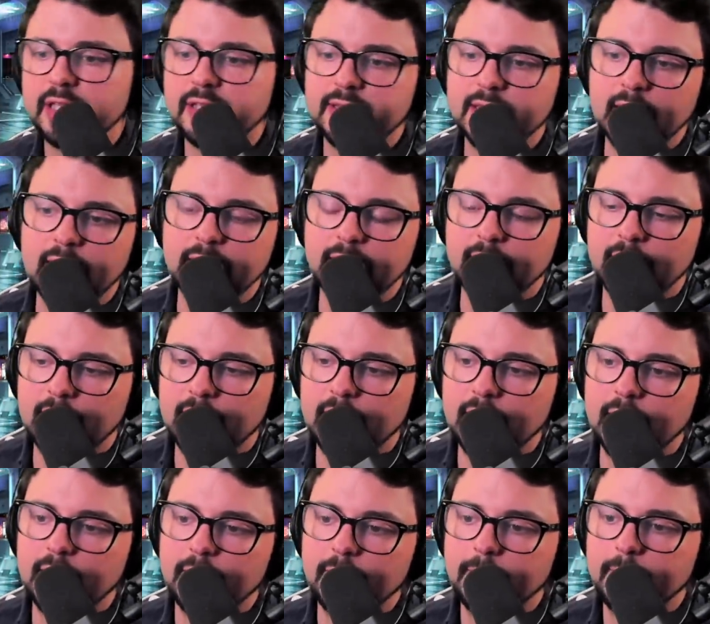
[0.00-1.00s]

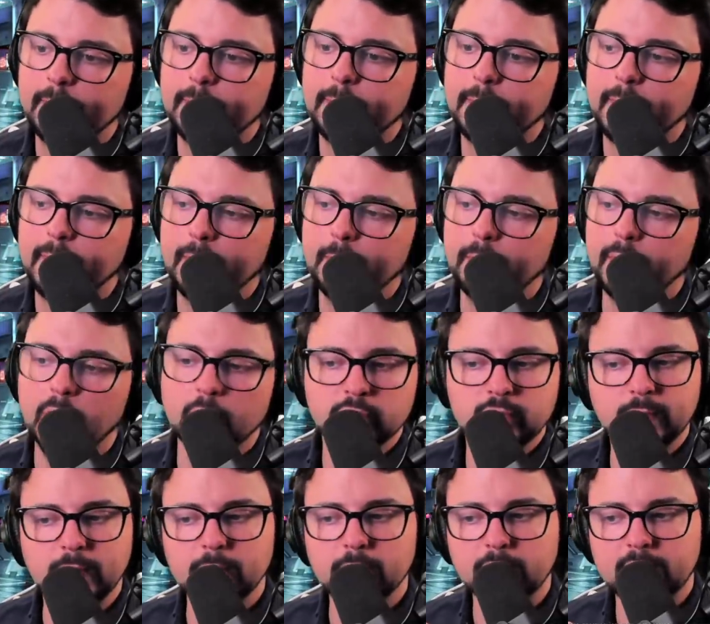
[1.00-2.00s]
that
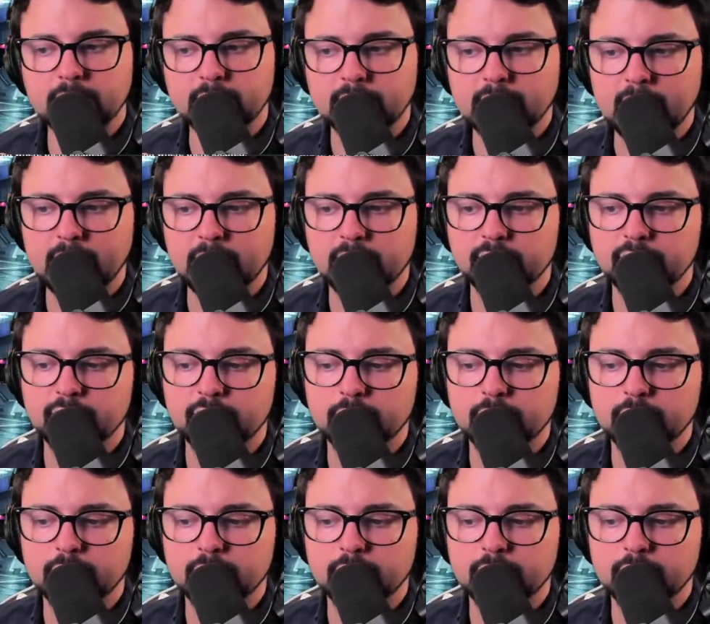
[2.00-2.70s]
most people can kind of